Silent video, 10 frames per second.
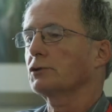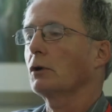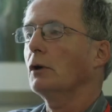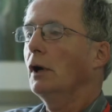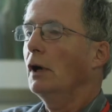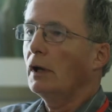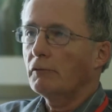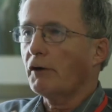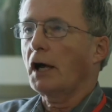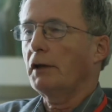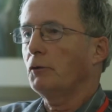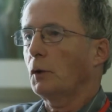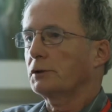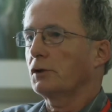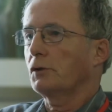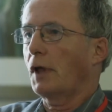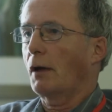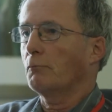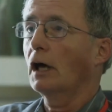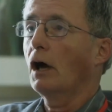So fine if he wants to do
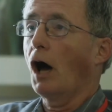that.